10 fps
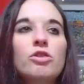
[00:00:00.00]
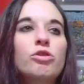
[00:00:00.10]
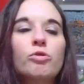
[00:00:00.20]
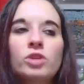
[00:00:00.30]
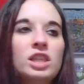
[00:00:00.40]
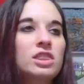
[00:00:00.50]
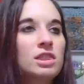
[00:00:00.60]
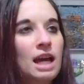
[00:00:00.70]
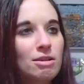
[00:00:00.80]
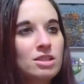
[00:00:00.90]

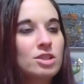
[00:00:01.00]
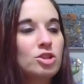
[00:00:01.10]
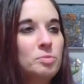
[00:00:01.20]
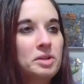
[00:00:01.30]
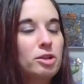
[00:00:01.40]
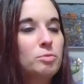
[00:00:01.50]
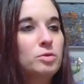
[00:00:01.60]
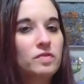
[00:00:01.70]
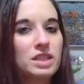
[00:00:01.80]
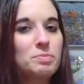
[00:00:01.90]
30,000 superhero
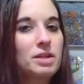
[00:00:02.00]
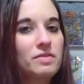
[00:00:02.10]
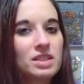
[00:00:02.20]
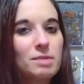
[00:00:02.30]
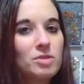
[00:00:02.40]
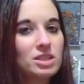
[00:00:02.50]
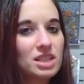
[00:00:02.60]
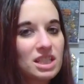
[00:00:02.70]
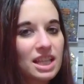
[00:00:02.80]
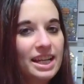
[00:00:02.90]
movies, but every time there's a
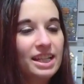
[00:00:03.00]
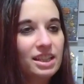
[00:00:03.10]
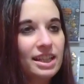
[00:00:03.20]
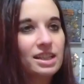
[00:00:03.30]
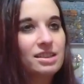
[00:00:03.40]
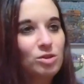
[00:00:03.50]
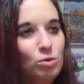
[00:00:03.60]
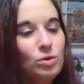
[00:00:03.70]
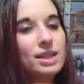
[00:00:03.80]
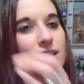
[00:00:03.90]
slight, like,
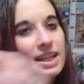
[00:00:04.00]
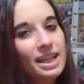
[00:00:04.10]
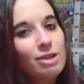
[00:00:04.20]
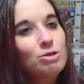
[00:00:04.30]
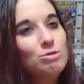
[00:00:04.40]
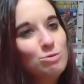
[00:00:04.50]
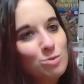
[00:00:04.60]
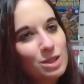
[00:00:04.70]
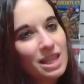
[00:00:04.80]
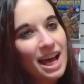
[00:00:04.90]
ooh, I like how you
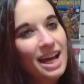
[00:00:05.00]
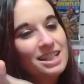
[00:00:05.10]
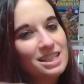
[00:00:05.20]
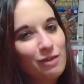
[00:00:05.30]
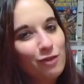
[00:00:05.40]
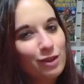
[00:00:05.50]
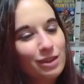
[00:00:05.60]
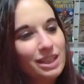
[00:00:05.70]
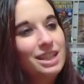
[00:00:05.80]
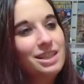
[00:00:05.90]
use that
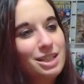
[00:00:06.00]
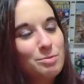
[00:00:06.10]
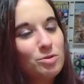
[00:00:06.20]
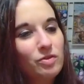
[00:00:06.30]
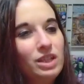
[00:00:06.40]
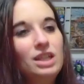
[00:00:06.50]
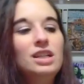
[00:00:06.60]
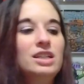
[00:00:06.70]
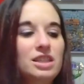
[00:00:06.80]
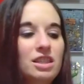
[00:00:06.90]
differently in this movie.
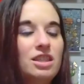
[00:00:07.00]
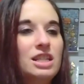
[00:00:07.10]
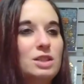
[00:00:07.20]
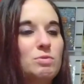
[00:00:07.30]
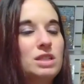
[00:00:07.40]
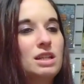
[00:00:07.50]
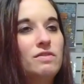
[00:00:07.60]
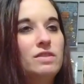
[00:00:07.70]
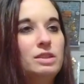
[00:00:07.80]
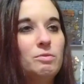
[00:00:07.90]
This was
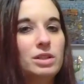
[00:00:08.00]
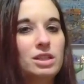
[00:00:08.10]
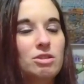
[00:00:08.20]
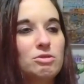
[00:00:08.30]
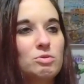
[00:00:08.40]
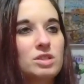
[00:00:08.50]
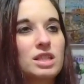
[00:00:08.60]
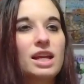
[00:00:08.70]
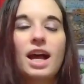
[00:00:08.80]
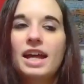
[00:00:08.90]
definitely one of those where it's
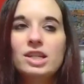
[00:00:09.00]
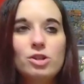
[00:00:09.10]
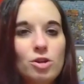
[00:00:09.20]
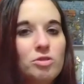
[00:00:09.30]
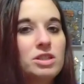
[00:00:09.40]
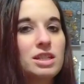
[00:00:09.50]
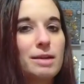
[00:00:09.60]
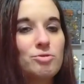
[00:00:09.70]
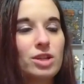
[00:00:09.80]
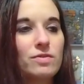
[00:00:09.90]
like, I know the
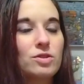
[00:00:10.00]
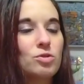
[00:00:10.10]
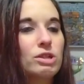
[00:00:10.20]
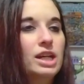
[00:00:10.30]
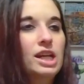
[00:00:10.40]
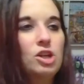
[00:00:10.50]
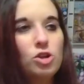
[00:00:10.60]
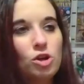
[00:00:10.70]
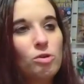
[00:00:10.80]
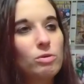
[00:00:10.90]
time travel story, I
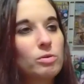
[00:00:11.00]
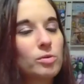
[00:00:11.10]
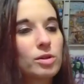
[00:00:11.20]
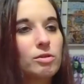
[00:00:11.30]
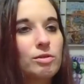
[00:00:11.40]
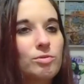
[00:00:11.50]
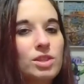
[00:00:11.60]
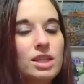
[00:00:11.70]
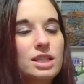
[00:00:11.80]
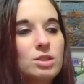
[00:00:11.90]
know where we're going with
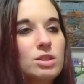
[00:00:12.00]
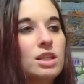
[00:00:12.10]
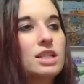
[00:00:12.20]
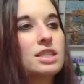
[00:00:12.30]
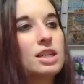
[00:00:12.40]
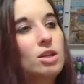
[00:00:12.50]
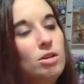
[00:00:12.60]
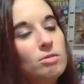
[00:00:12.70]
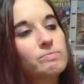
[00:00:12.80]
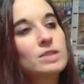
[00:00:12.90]
this, and then it's like,
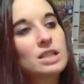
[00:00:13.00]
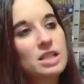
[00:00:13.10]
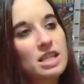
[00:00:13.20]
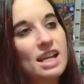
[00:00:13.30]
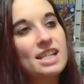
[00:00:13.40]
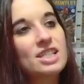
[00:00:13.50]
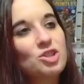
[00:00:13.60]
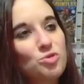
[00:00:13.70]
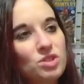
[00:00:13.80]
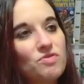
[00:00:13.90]
oh, nice
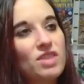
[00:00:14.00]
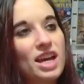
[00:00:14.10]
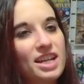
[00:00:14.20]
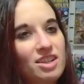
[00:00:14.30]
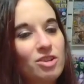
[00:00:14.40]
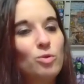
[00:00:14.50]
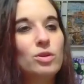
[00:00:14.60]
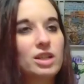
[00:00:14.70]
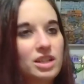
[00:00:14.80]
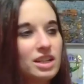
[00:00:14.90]
use of that,
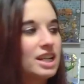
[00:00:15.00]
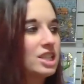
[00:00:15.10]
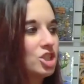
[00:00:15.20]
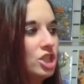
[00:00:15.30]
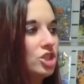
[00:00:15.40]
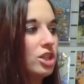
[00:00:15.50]
or nice change